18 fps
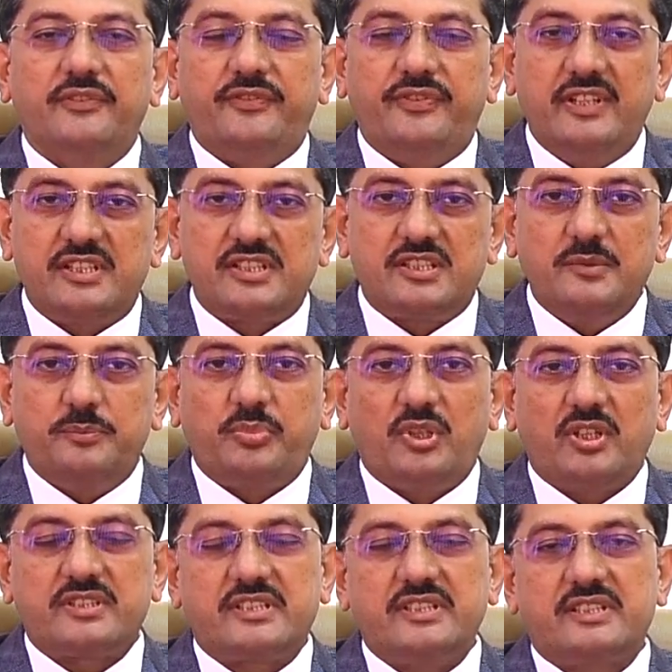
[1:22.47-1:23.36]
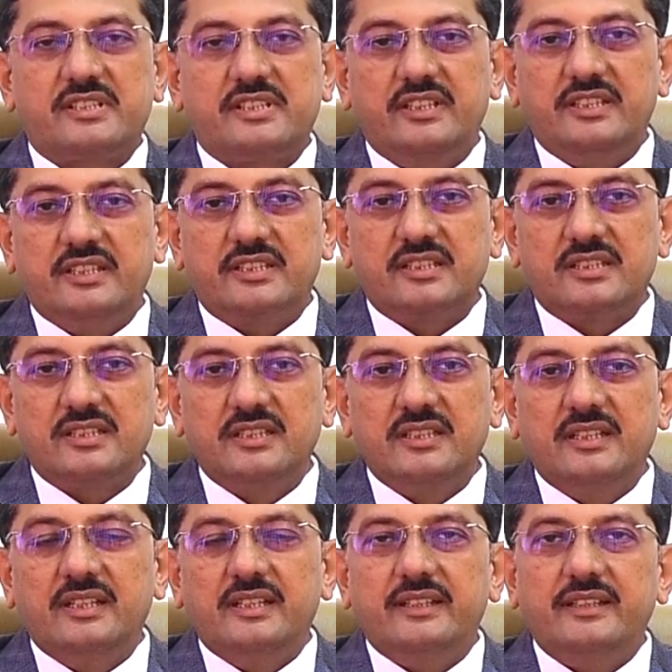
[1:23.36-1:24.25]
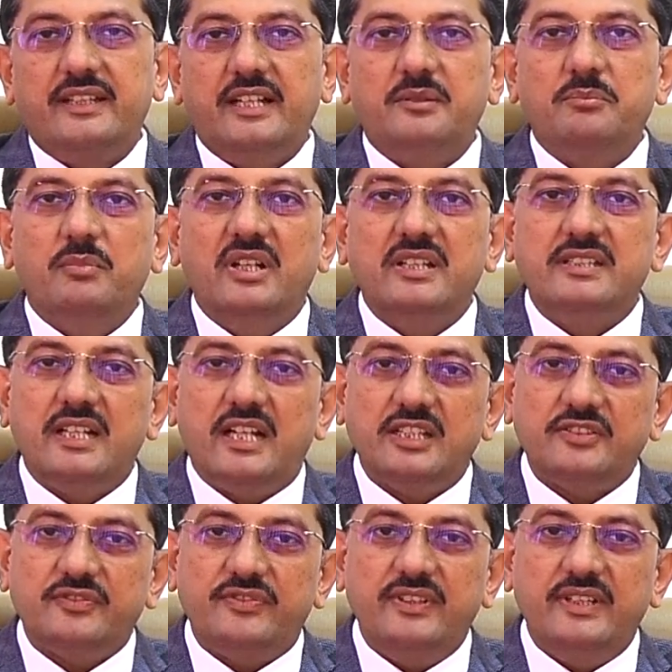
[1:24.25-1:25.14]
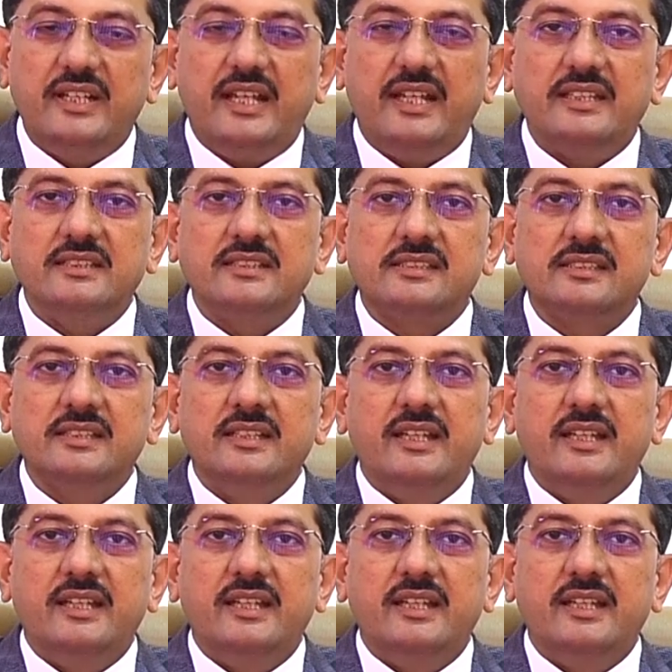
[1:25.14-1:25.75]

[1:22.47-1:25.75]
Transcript: fixed deposits is that Bajaj Finance